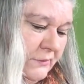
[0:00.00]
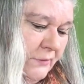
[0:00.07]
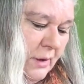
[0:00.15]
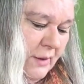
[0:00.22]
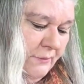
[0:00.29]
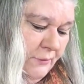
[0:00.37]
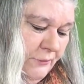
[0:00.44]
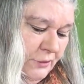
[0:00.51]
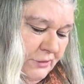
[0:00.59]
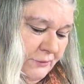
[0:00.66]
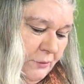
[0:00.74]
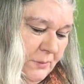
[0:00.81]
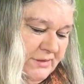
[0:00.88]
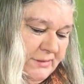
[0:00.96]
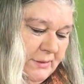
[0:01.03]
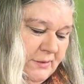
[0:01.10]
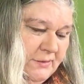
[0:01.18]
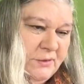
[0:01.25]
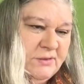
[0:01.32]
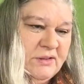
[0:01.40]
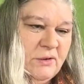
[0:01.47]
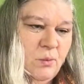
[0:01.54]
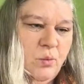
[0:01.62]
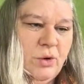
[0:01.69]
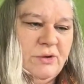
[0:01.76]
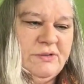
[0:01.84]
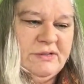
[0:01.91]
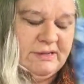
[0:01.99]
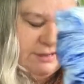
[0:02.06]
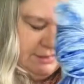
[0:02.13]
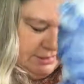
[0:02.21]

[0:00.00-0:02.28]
have a few different ones here. There's a worsted,